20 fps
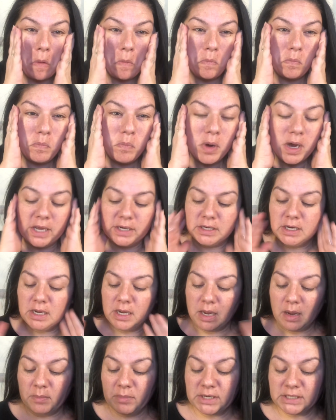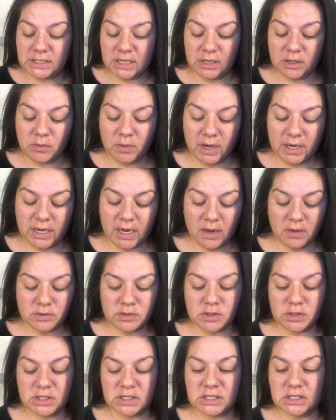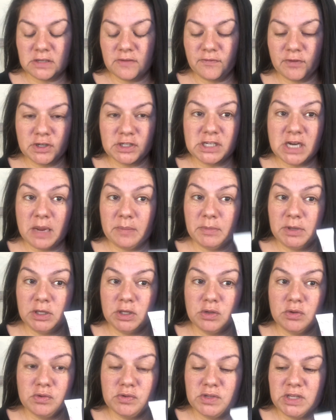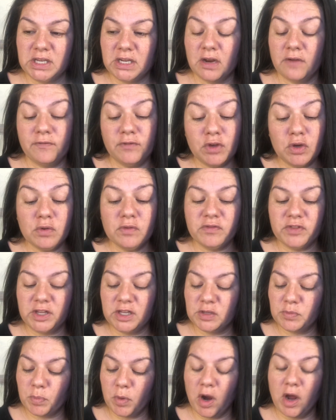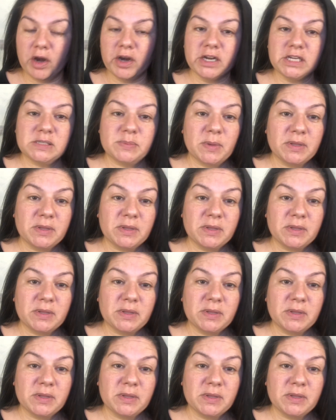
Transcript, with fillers: But I'm going to tell you right now, so this is the first time me using a few of these products,